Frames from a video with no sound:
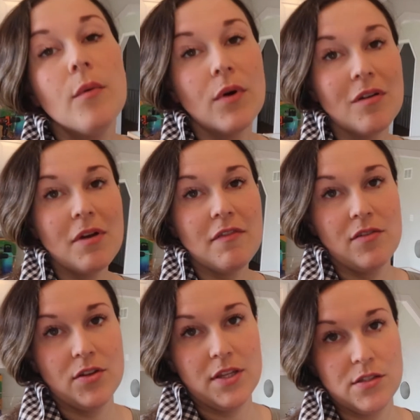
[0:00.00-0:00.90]
One of my
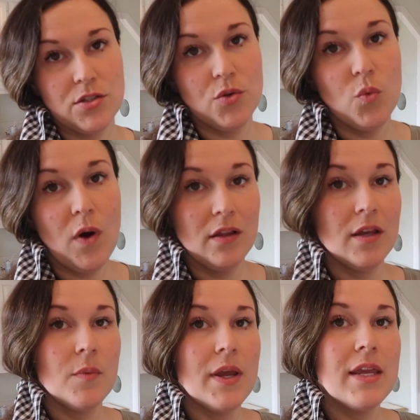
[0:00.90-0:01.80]
favorite things to do while
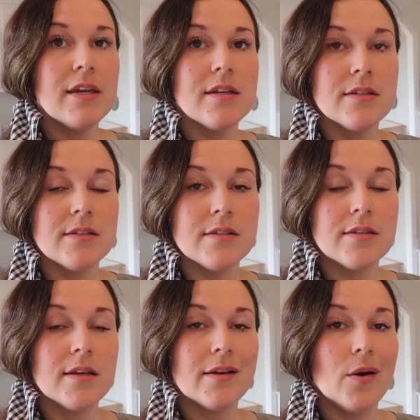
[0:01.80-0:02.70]
I wait
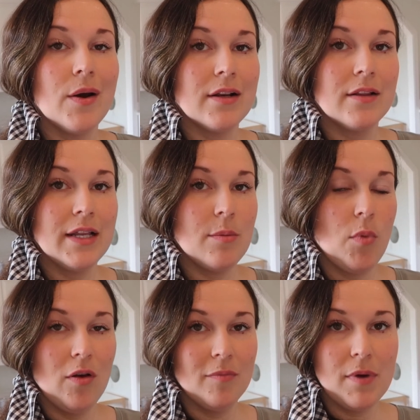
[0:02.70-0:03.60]
is go ahead and clean
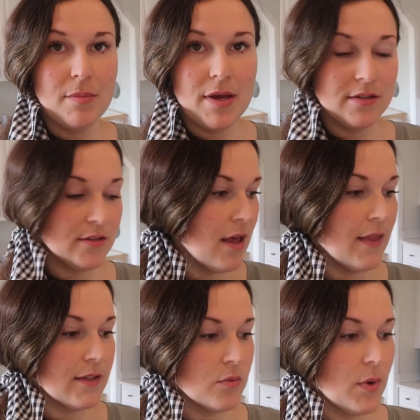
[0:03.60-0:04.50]
up all of my mess.
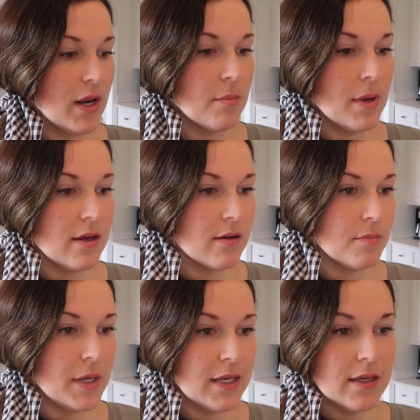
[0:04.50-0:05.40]
That's a way to make
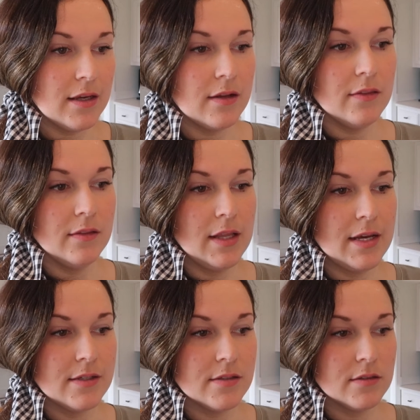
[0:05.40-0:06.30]
baking
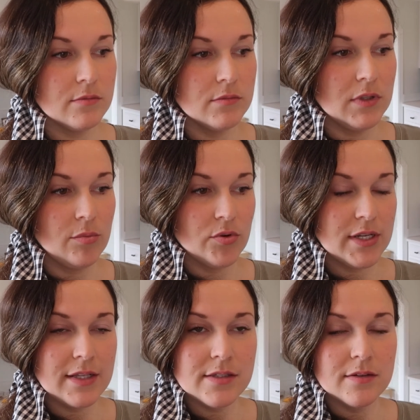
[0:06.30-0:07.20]
less labor
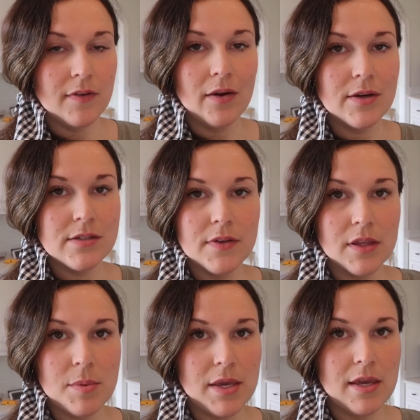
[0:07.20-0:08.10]
intensive. I always feel
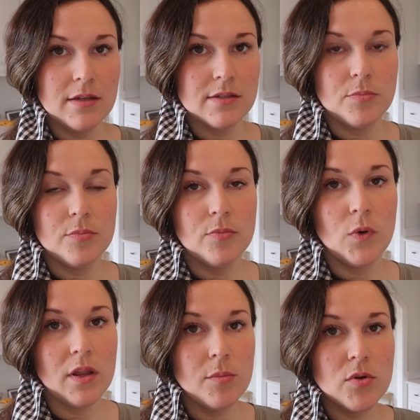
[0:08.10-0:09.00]
like baking is
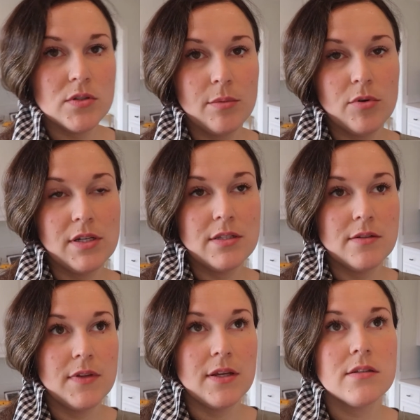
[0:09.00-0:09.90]
one of the most labor
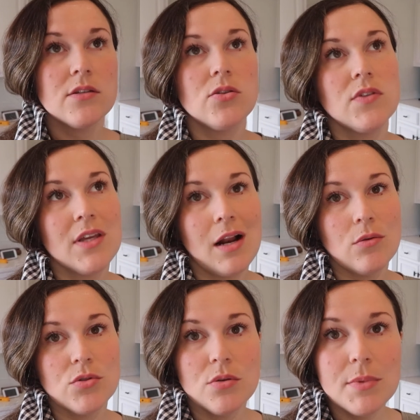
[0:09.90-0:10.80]
intensive things because you have to get
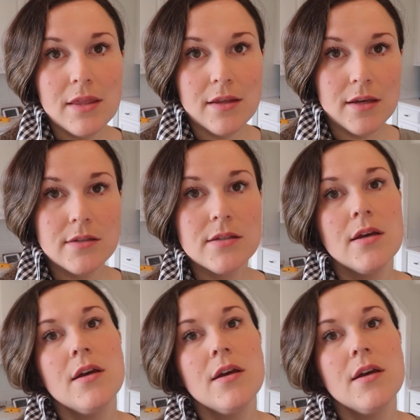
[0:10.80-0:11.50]
out so many things,